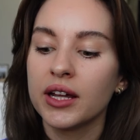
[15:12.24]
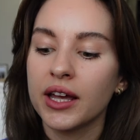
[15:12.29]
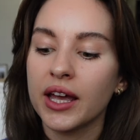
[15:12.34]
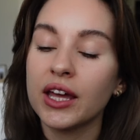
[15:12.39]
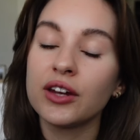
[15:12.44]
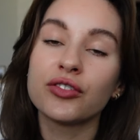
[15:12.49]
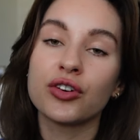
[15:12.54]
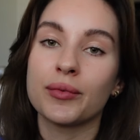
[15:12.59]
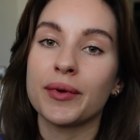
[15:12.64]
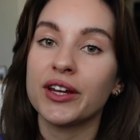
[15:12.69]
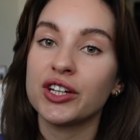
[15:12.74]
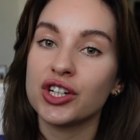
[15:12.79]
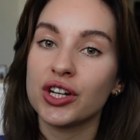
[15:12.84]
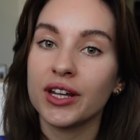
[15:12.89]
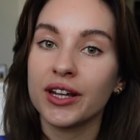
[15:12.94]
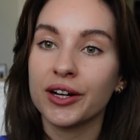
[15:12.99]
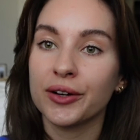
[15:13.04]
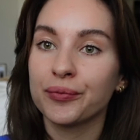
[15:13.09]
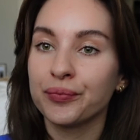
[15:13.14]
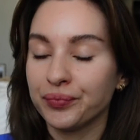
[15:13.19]
information
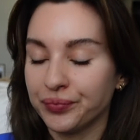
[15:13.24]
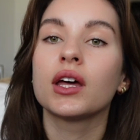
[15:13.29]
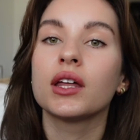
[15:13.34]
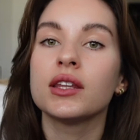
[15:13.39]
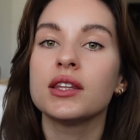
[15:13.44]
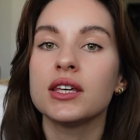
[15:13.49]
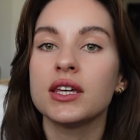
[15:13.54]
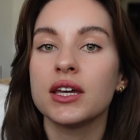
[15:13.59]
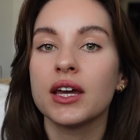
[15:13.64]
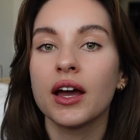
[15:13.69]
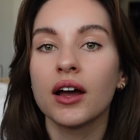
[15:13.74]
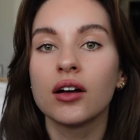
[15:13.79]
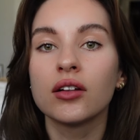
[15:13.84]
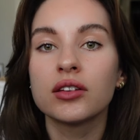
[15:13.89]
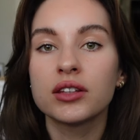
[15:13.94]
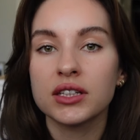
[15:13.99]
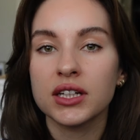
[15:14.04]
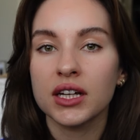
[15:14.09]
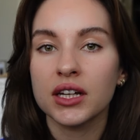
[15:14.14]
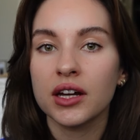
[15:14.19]
here. The
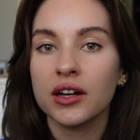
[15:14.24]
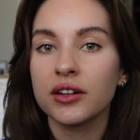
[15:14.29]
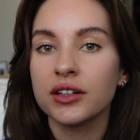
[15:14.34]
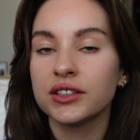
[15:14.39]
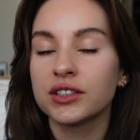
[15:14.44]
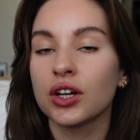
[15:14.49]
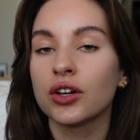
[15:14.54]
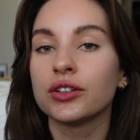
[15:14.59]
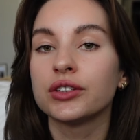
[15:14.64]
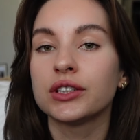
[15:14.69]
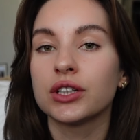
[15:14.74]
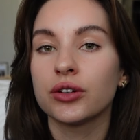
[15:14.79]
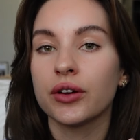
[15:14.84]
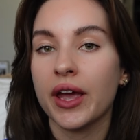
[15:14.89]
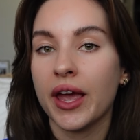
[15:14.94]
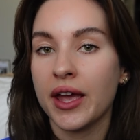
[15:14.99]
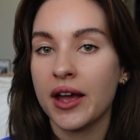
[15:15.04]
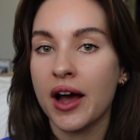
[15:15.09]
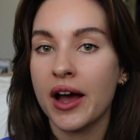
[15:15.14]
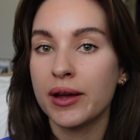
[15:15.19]
health data is also
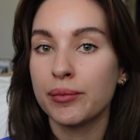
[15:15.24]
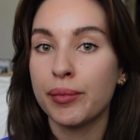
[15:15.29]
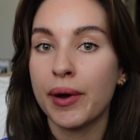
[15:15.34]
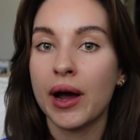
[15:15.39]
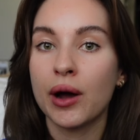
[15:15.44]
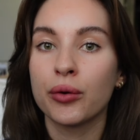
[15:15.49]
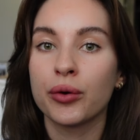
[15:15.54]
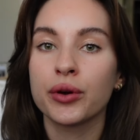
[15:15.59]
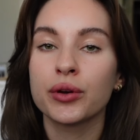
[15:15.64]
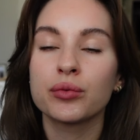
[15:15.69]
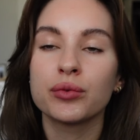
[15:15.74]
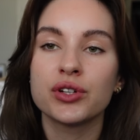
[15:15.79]
AI powered,